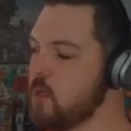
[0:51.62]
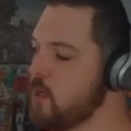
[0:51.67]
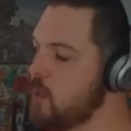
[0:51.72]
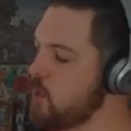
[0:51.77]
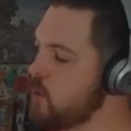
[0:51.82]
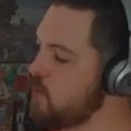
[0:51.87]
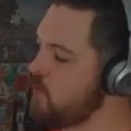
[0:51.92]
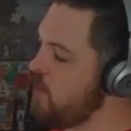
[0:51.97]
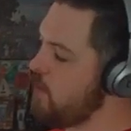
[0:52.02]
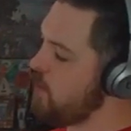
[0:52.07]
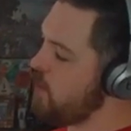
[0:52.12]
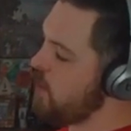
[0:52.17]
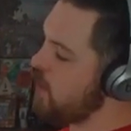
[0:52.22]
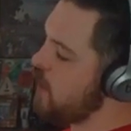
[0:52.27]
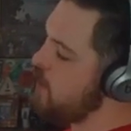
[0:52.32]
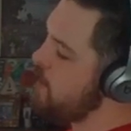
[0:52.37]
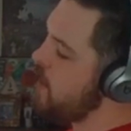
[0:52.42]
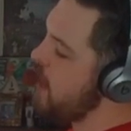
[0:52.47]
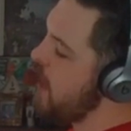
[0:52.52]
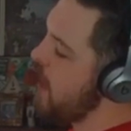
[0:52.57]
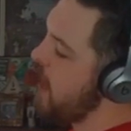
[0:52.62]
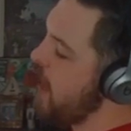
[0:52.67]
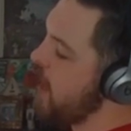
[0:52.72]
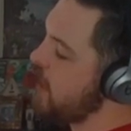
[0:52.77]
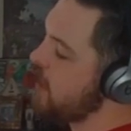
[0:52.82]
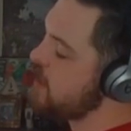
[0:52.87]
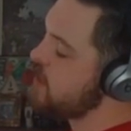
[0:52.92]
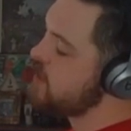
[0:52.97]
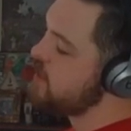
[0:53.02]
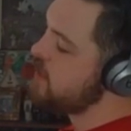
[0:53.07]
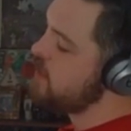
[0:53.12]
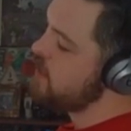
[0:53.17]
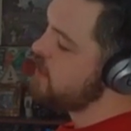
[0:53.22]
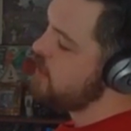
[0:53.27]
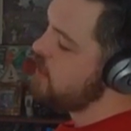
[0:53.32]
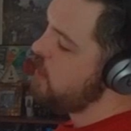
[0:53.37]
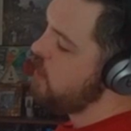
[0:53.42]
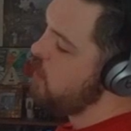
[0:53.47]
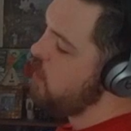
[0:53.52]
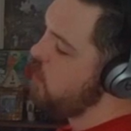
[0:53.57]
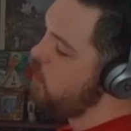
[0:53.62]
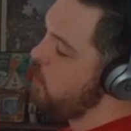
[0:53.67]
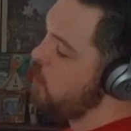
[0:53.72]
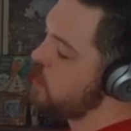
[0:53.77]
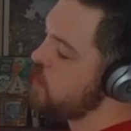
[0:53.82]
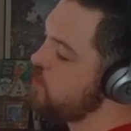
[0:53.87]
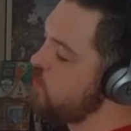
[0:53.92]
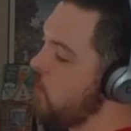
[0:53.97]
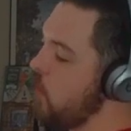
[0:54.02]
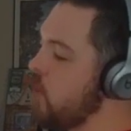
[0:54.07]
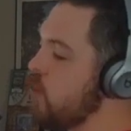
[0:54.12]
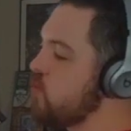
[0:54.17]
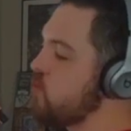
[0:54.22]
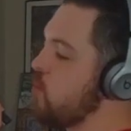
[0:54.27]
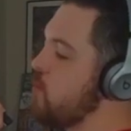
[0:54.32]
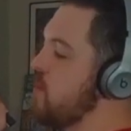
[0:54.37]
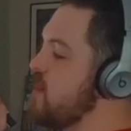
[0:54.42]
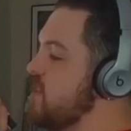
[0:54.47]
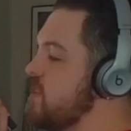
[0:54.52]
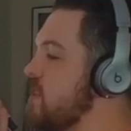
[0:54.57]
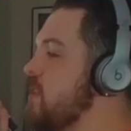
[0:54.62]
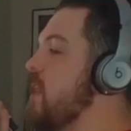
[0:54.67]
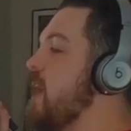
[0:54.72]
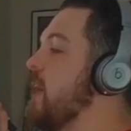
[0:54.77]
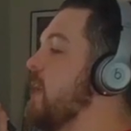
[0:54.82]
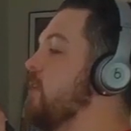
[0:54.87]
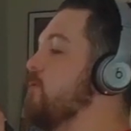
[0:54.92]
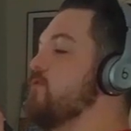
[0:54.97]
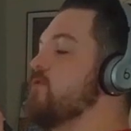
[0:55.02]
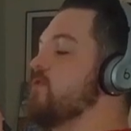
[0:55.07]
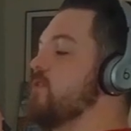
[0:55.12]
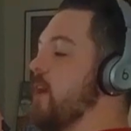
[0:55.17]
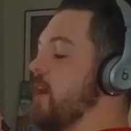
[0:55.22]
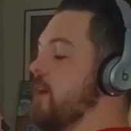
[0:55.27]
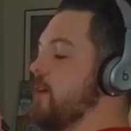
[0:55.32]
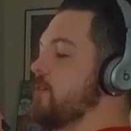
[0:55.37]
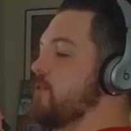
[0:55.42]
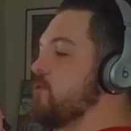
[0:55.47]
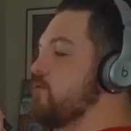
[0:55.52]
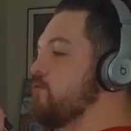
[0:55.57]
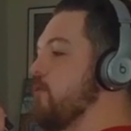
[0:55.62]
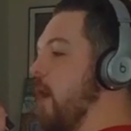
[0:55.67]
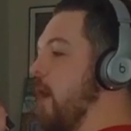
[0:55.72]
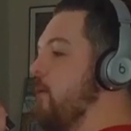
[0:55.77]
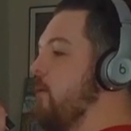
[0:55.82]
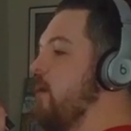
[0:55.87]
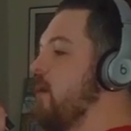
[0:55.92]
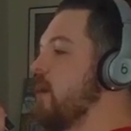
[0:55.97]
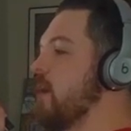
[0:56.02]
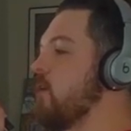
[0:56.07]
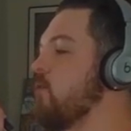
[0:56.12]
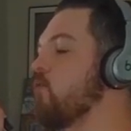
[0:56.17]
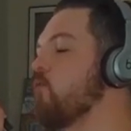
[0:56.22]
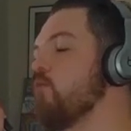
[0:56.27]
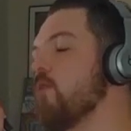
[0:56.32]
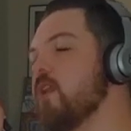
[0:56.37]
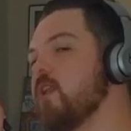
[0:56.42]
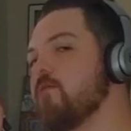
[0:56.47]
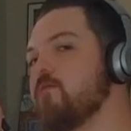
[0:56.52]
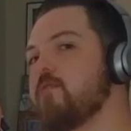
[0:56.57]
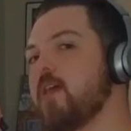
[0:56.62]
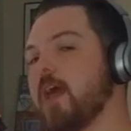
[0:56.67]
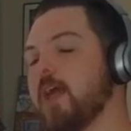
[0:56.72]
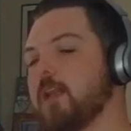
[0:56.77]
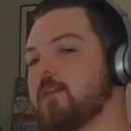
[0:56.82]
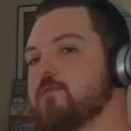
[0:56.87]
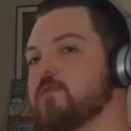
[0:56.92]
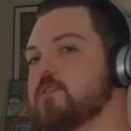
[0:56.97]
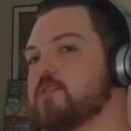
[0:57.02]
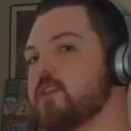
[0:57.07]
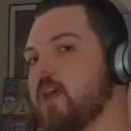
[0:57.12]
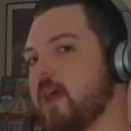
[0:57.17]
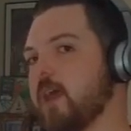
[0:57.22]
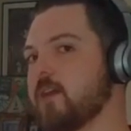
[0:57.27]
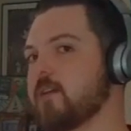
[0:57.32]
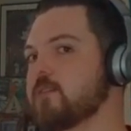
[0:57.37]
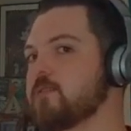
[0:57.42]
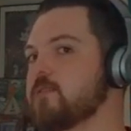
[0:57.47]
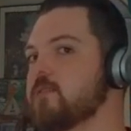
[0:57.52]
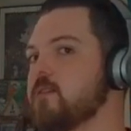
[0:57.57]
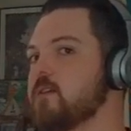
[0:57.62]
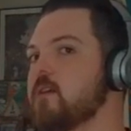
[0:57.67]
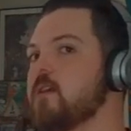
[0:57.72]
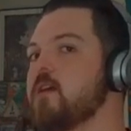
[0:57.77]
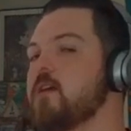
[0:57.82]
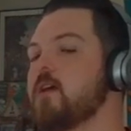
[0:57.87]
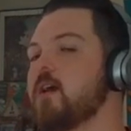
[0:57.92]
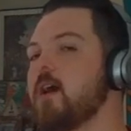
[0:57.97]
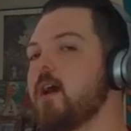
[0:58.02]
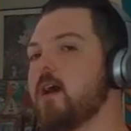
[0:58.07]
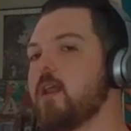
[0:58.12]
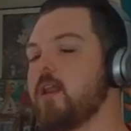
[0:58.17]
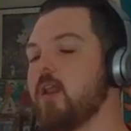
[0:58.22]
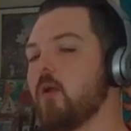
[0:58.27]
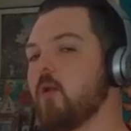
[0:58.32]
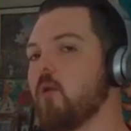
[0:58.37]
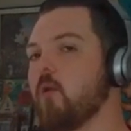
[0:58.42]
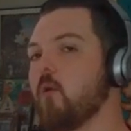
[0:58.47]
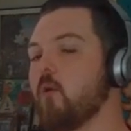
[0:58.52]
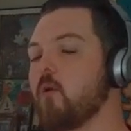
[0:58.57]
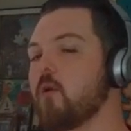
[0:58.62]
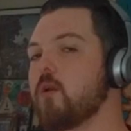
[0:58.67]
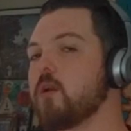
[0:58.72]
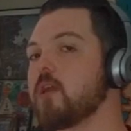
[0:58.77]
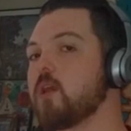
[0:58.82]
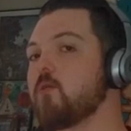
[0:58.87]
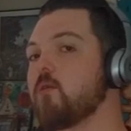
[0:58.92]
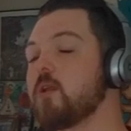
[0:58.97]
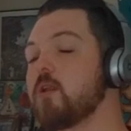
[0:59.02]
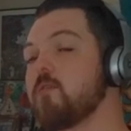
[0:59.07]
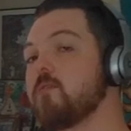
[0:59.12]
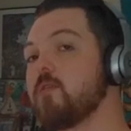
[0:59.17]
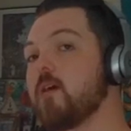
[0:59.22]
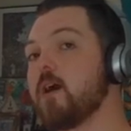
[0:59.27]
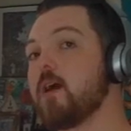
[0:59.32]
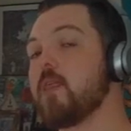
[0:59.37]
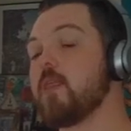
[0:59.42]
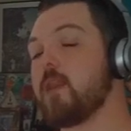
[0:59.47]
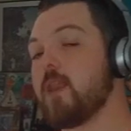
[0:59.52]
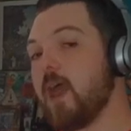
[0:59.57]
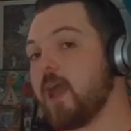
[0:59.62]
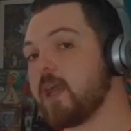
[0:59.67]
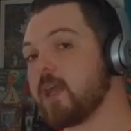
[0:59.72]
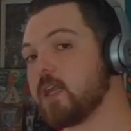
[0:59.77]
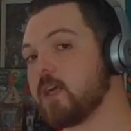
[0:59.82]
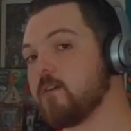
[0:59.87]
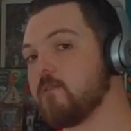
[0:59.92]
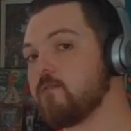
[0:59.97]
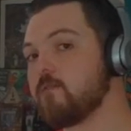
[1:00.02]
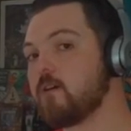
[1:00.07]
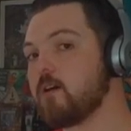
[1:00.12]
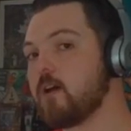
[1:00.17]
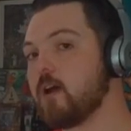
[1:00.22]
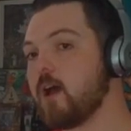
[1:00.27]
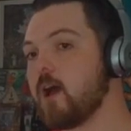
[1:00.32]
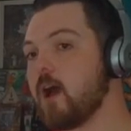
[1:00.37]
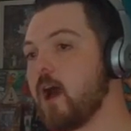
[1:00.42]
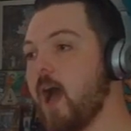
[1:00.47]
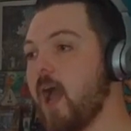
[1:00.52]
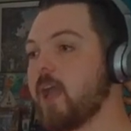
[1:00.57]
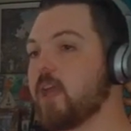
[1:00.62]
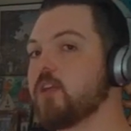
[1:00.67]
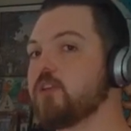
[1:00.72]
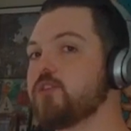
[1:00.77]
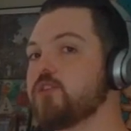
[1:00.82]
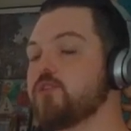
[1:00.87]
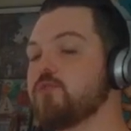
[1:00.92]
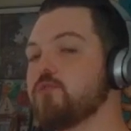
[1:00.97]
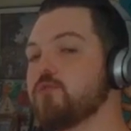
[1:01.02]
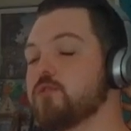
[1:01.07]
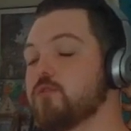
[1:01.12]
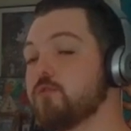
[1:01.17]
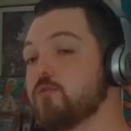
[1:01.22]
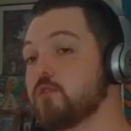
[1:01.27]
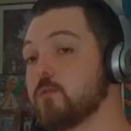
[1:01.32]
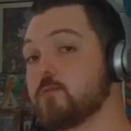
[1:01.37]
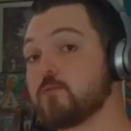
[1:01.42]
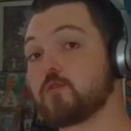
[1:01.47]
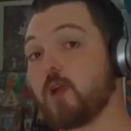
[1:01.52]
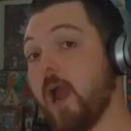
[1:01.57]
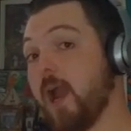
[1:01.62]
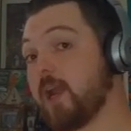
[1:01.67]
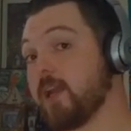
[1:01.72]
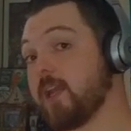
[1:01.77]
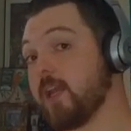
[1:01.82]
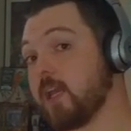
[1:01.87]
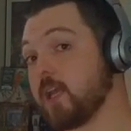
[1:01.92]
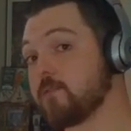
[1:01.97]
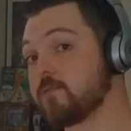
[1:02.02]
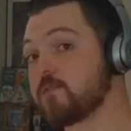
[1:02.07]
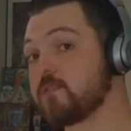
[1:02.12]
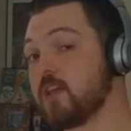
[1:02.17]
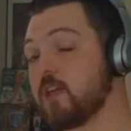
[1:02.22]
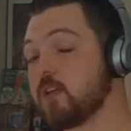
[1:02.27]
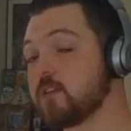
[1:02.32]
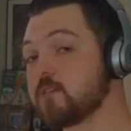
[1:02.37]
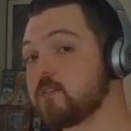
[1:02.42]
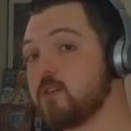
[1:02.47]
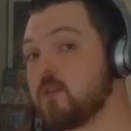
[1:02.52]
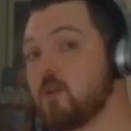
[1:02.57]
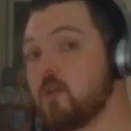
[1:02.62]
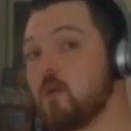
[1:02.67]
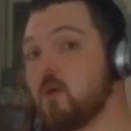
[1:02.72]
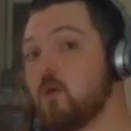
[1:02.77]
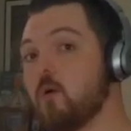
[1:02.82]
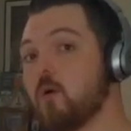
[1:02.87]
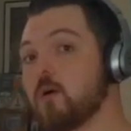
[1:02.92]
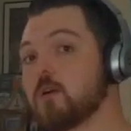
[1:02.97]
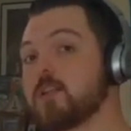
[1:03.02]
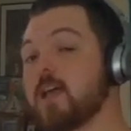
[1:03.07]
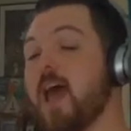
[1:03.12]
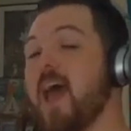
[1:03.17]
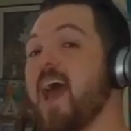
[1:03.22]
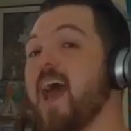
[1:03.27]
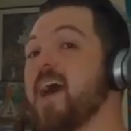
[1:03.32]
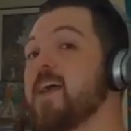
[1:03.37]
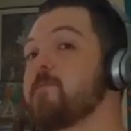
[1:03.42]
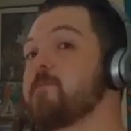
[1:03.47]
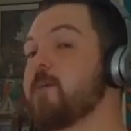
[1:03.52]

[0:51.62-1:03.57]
So if I'm looking at my x, what's furthest from is the -6. So I want to get rid of -6. Now in order to get rid of the negative, I could choose to subtract -6 or to add